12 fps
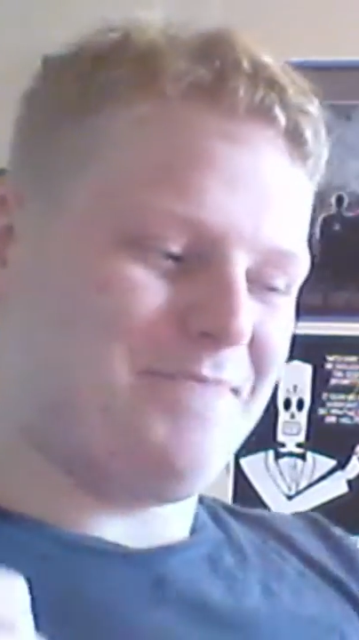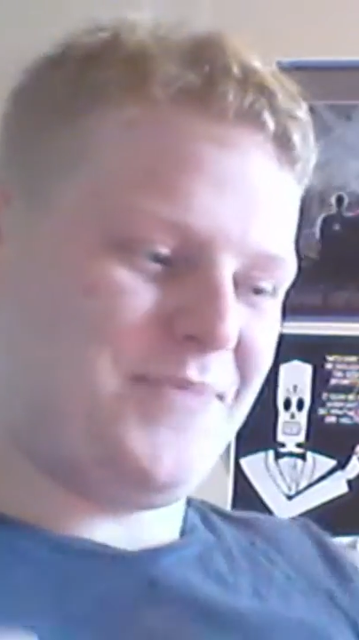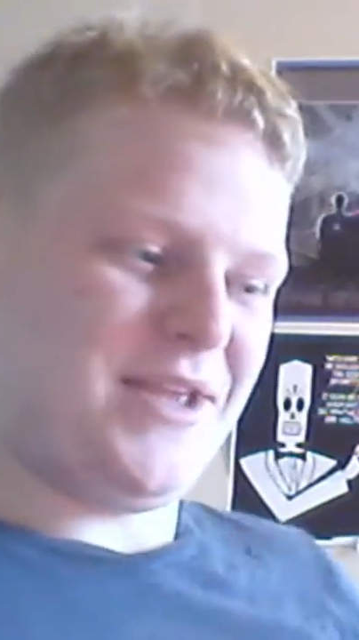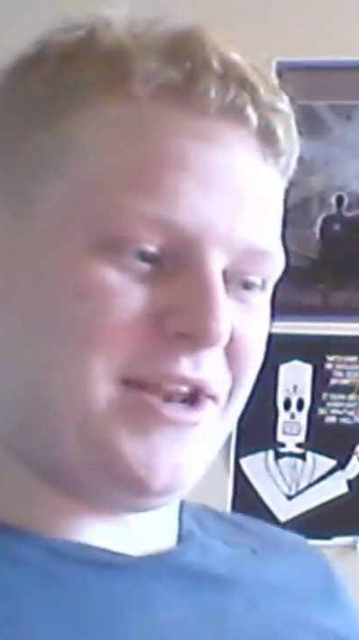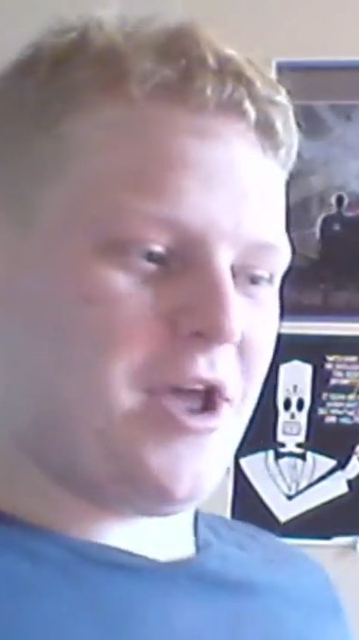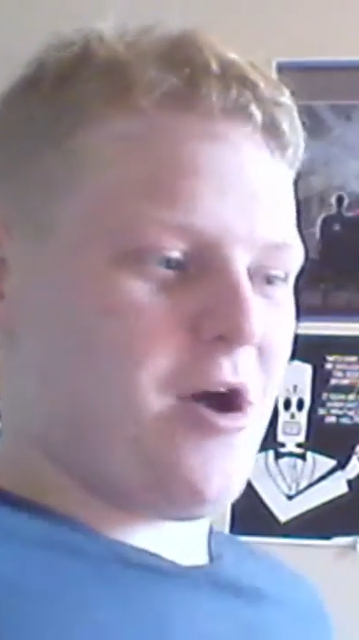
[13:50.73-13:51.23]

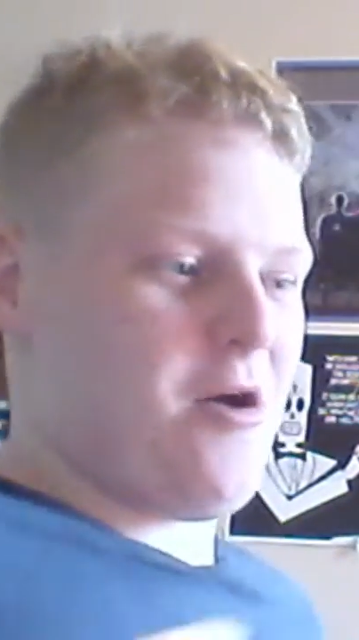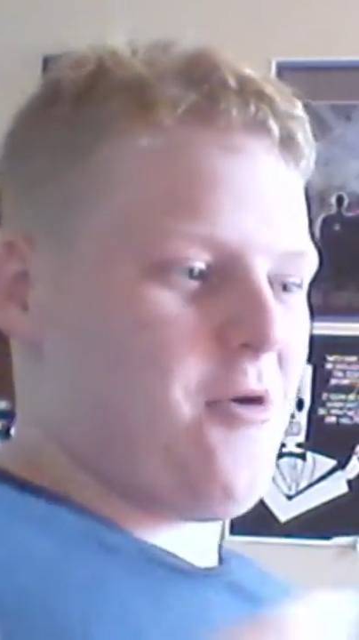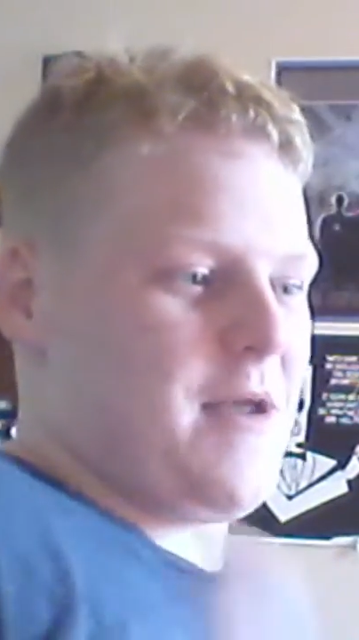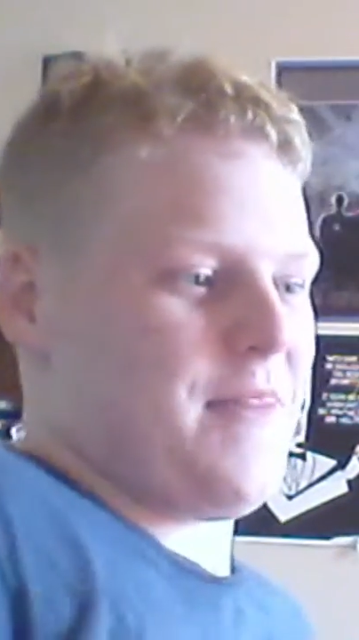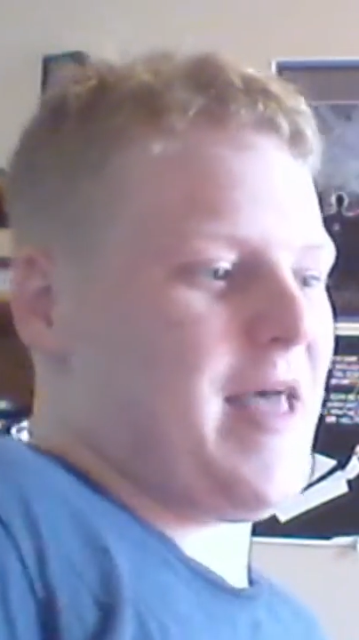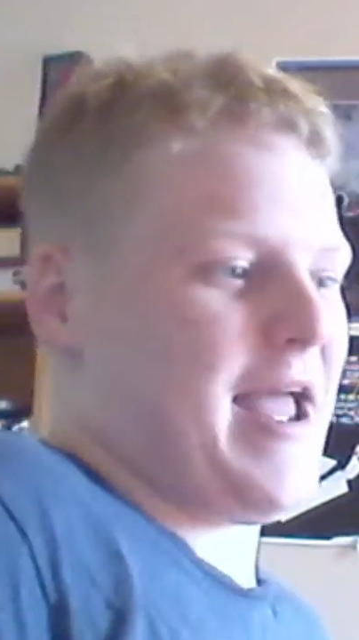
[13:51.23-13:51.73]

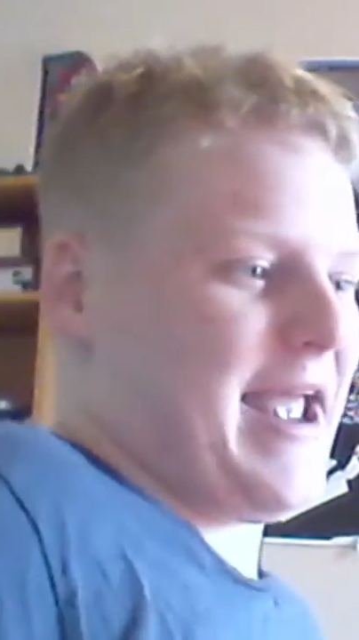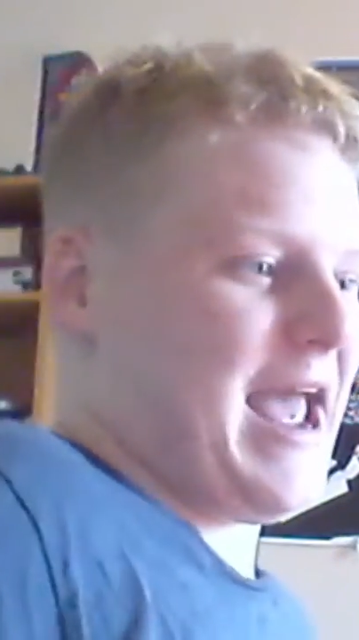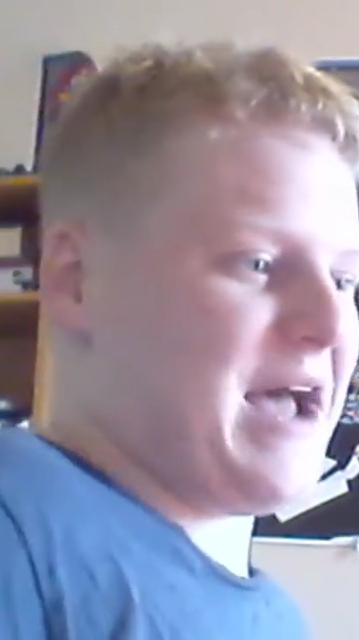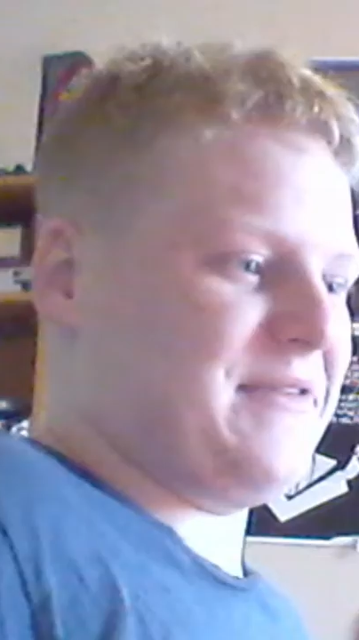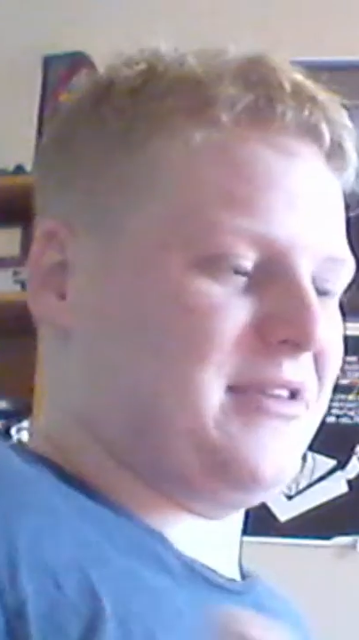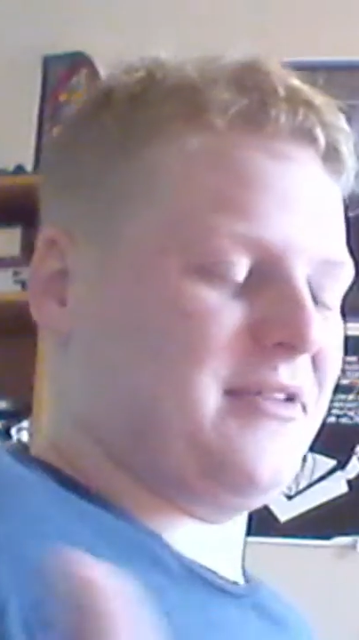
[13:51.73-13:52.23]
and
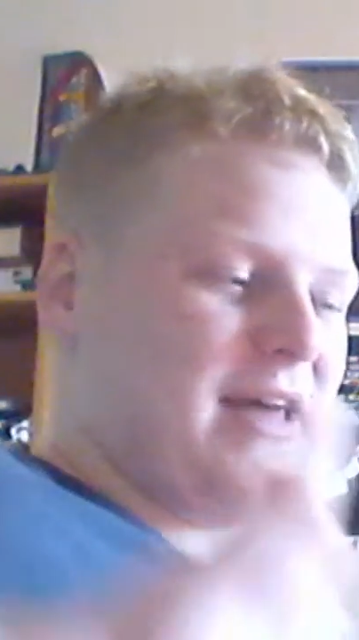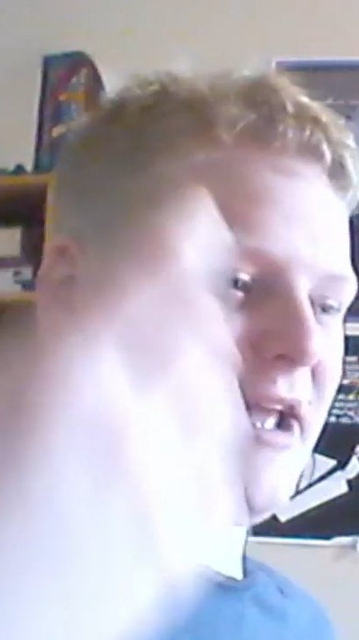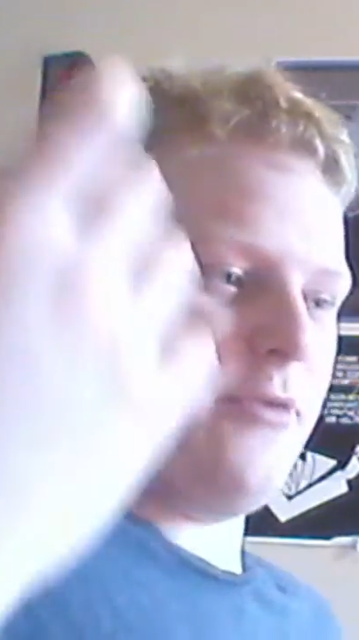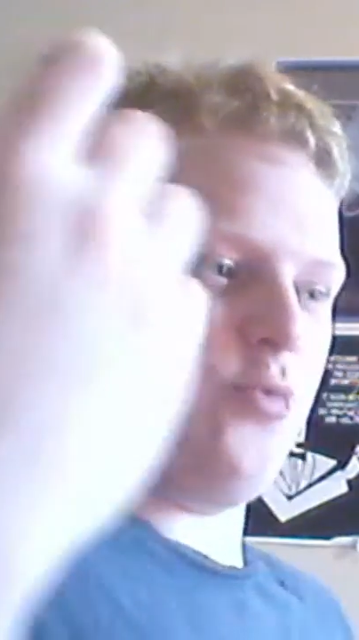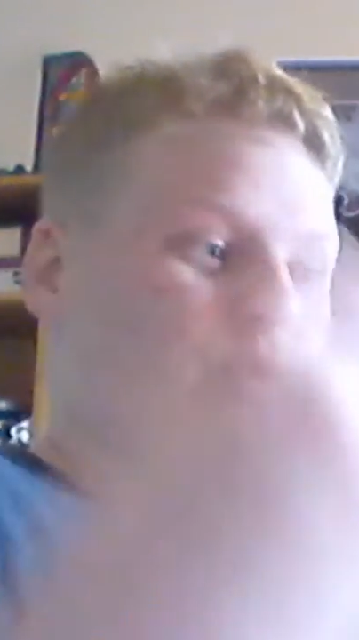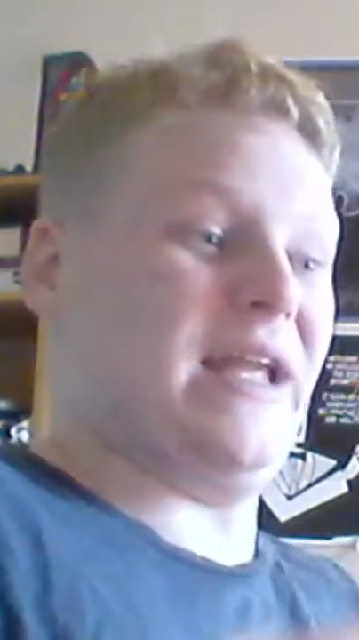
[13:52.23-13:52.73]
have to
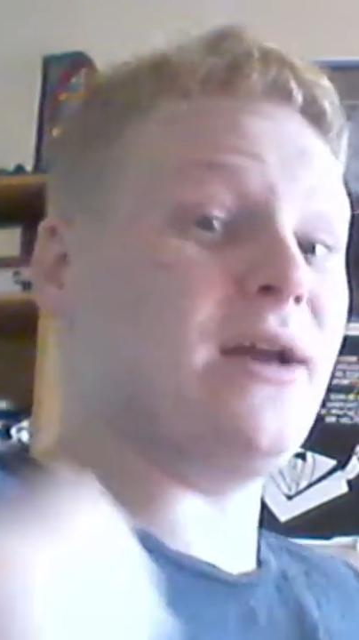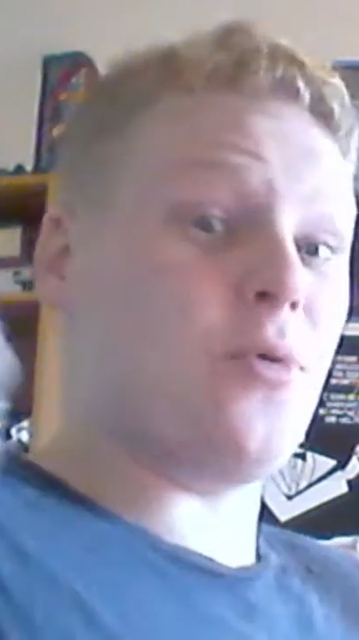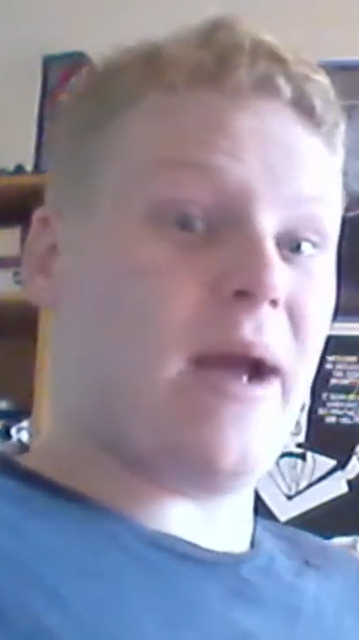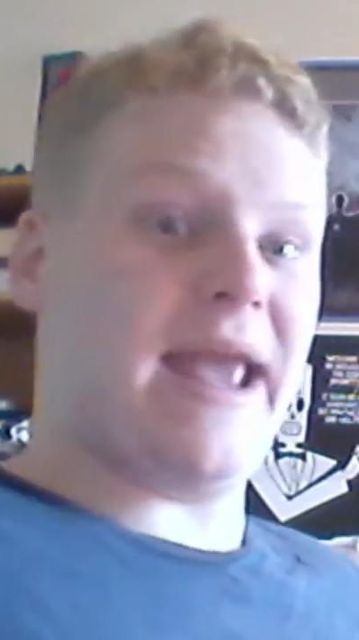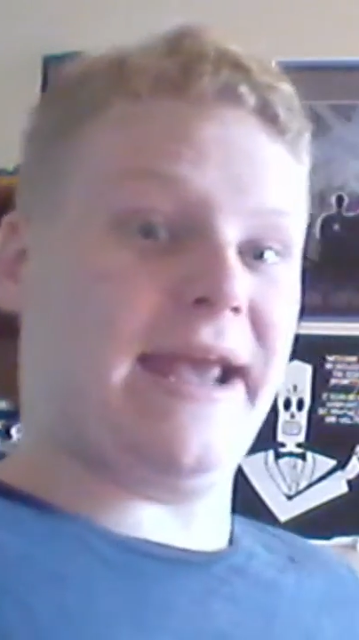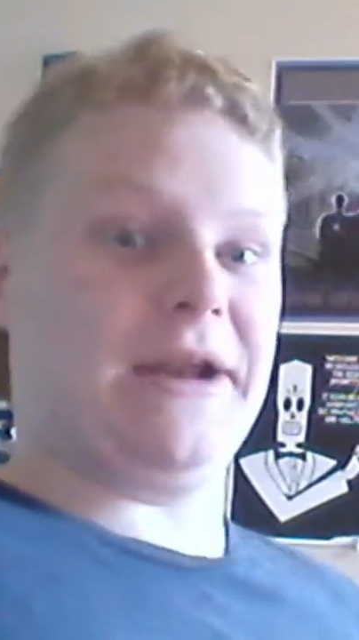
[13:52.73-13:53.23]

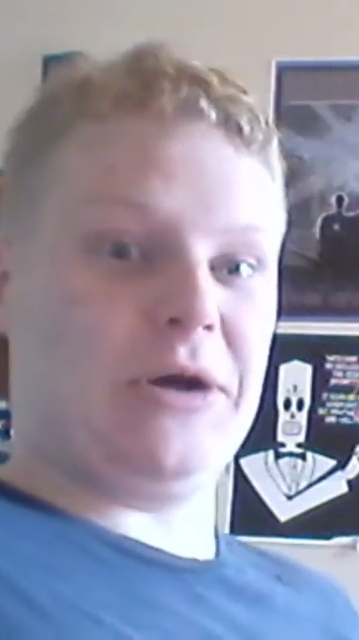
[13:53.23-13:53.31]
reawaken